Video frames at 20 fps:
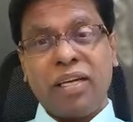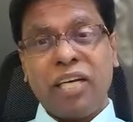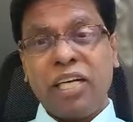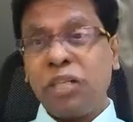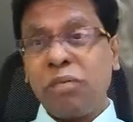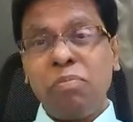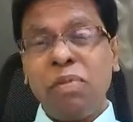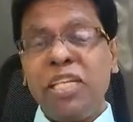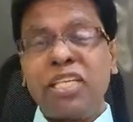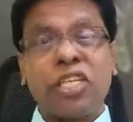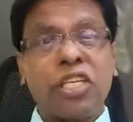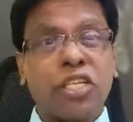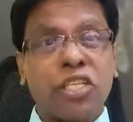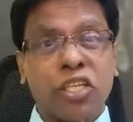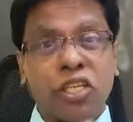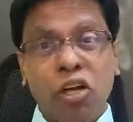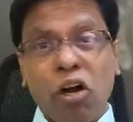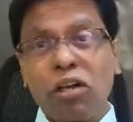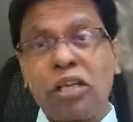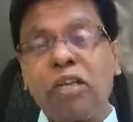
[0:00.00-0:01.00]
It means
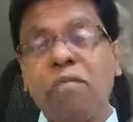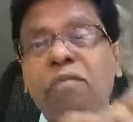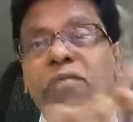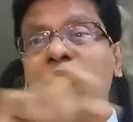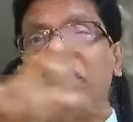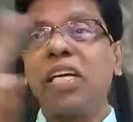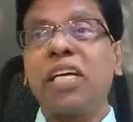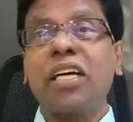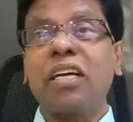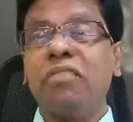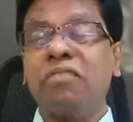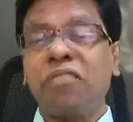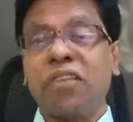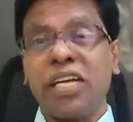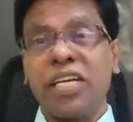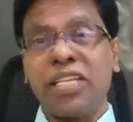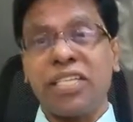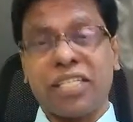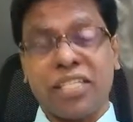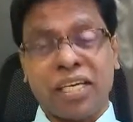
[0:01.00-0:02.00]
it's not a physical
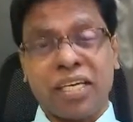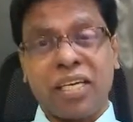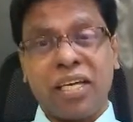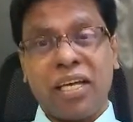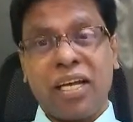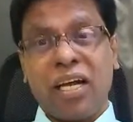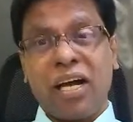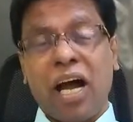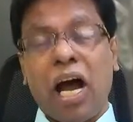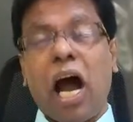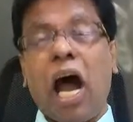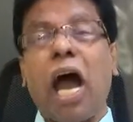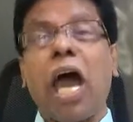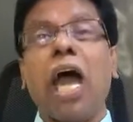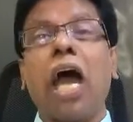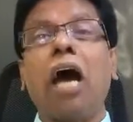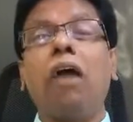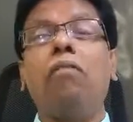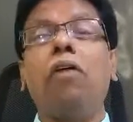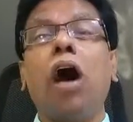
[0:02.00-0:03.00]
friends. I
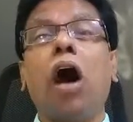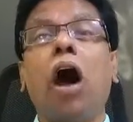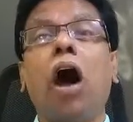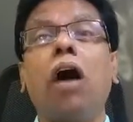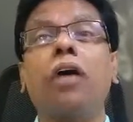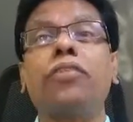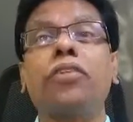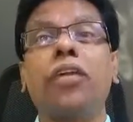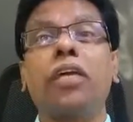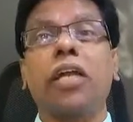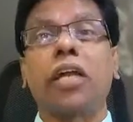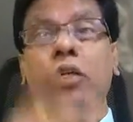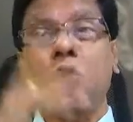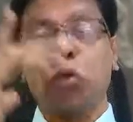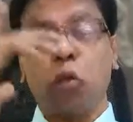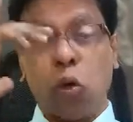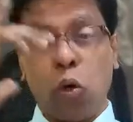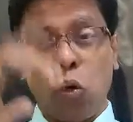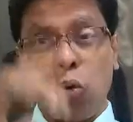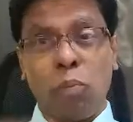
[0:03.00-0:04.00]
have a author at
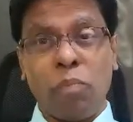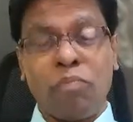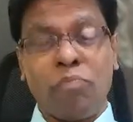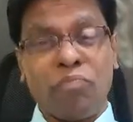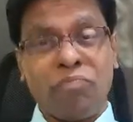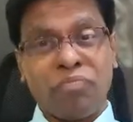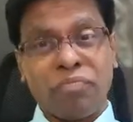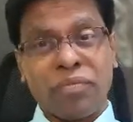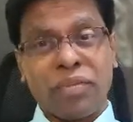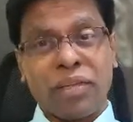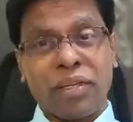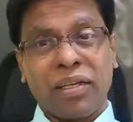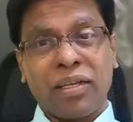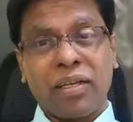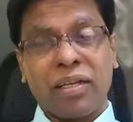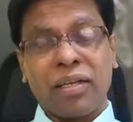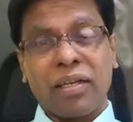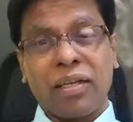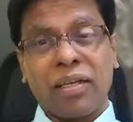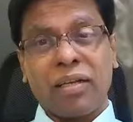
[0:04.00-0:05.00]
home.
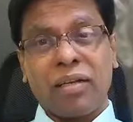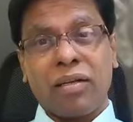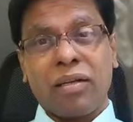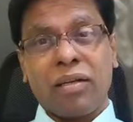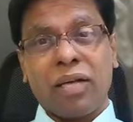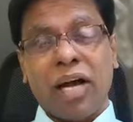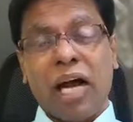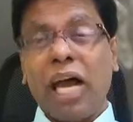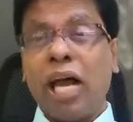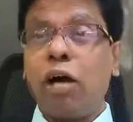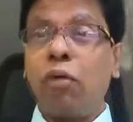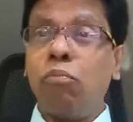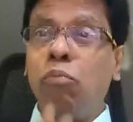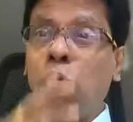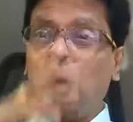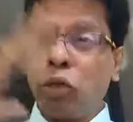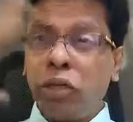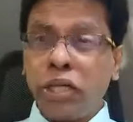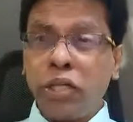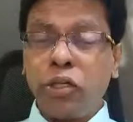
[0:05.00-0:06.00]
I have
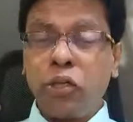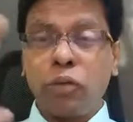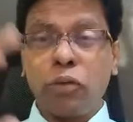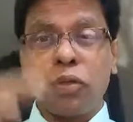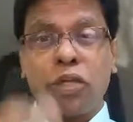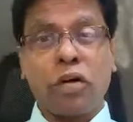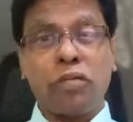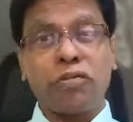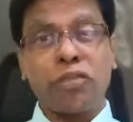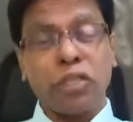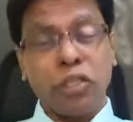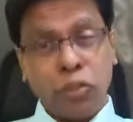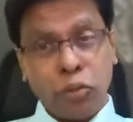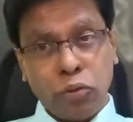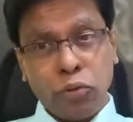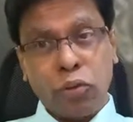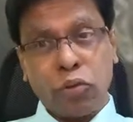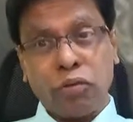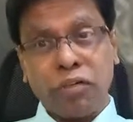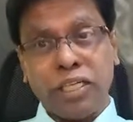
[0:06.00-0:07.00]
more than
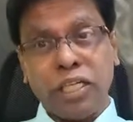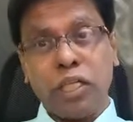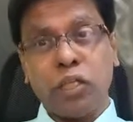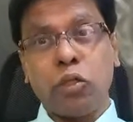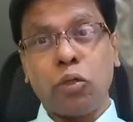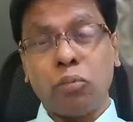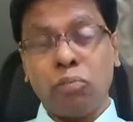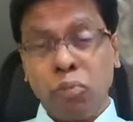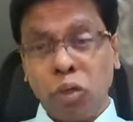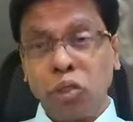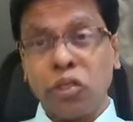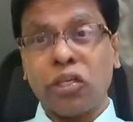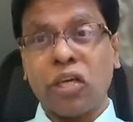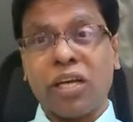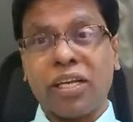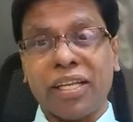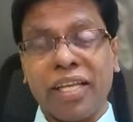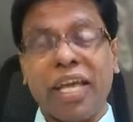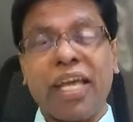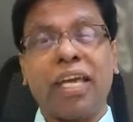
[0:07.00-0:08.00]
2222 books
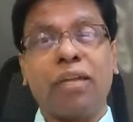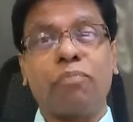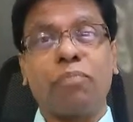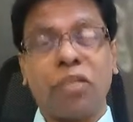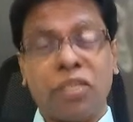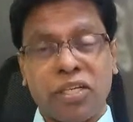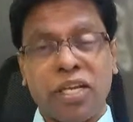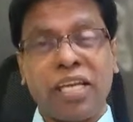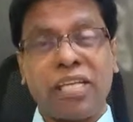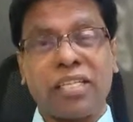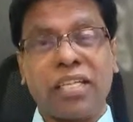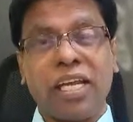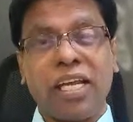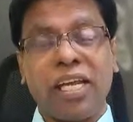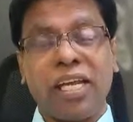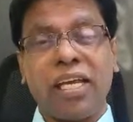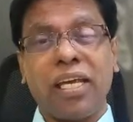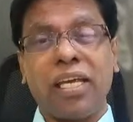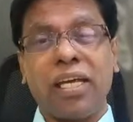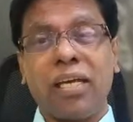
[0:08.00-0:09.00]
are there
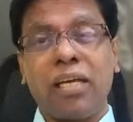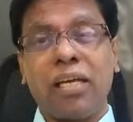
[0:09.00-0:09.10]
precisely,